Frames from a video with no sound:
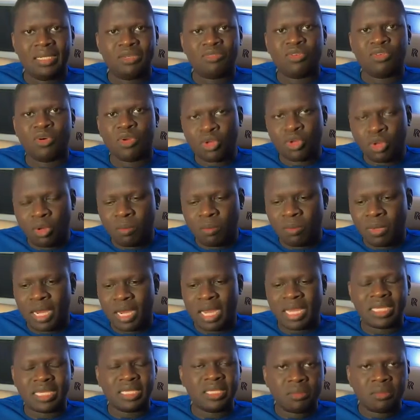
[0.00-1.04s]
phone
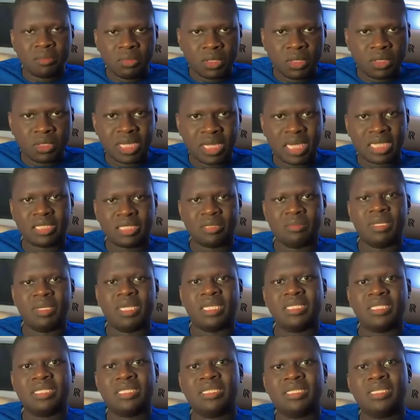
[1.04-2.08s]
number, email
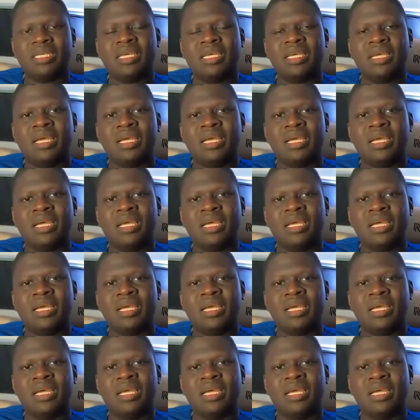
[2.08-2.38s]
database.